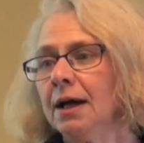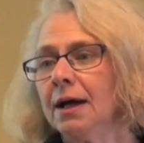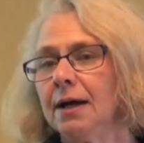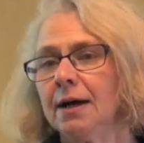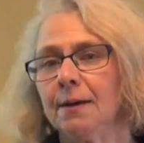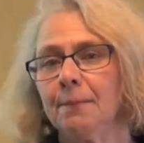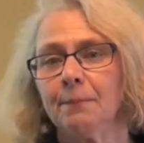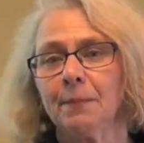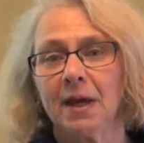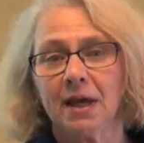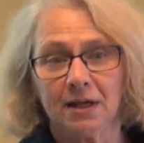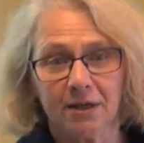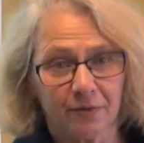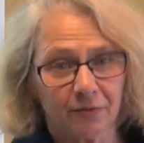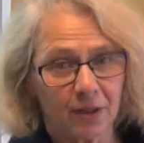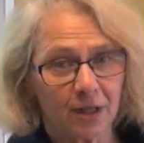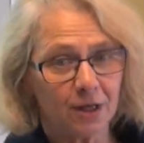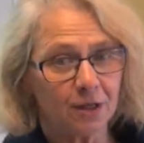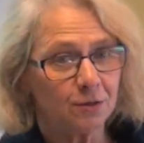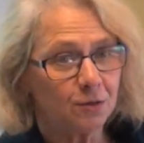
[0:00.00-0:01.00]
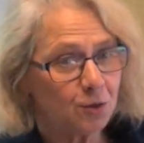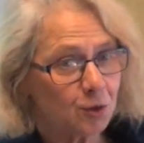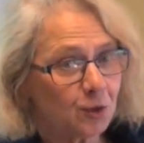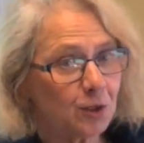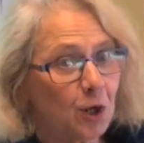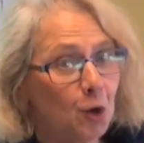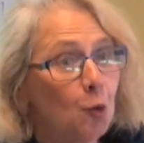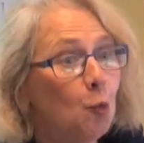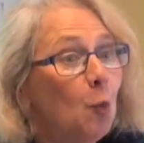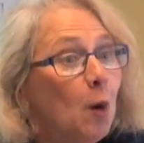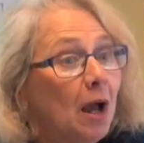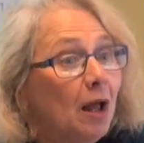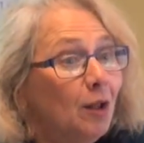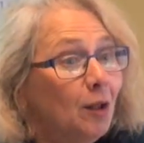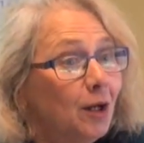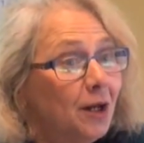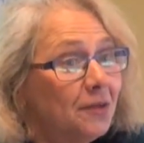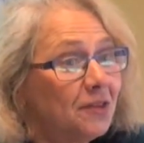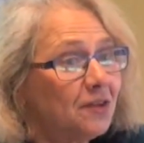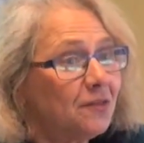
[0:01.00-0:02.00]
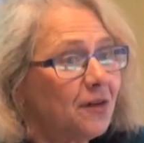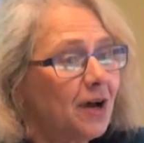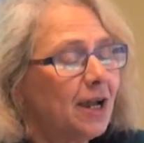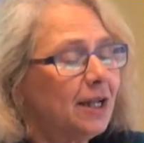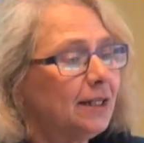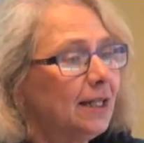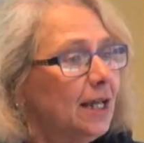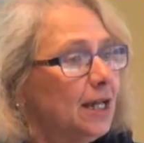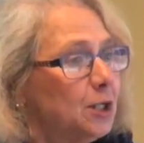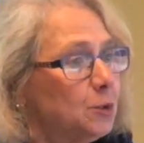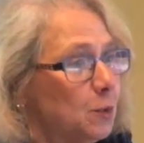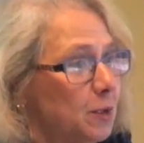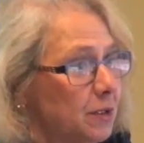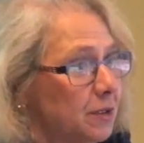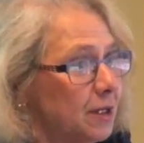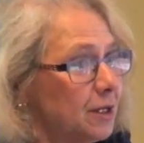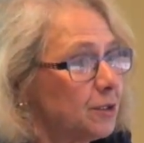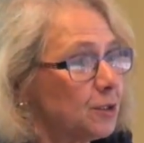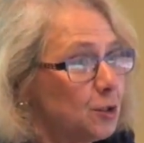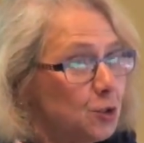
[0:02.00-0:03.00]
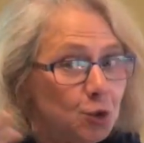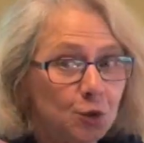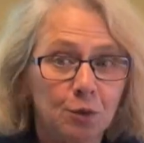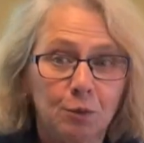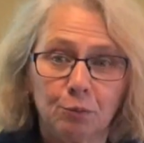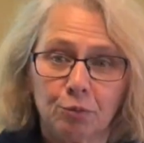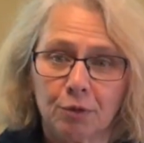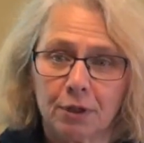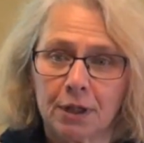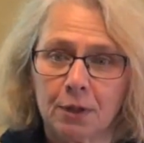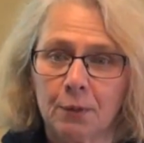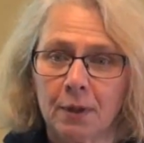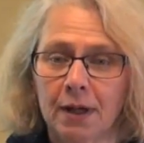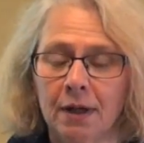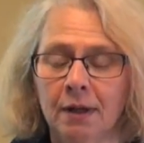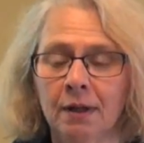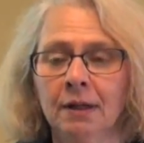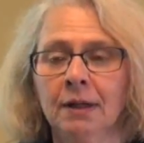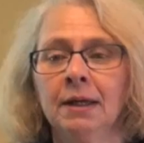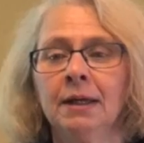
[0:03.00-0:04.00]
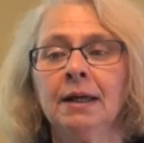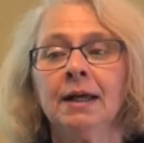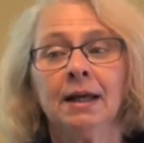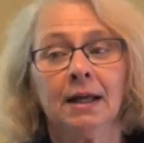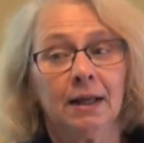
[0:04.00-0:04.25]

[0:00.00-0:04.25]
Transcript: Um, and if they turn out well on the Vineland, we think they're doing pretty well,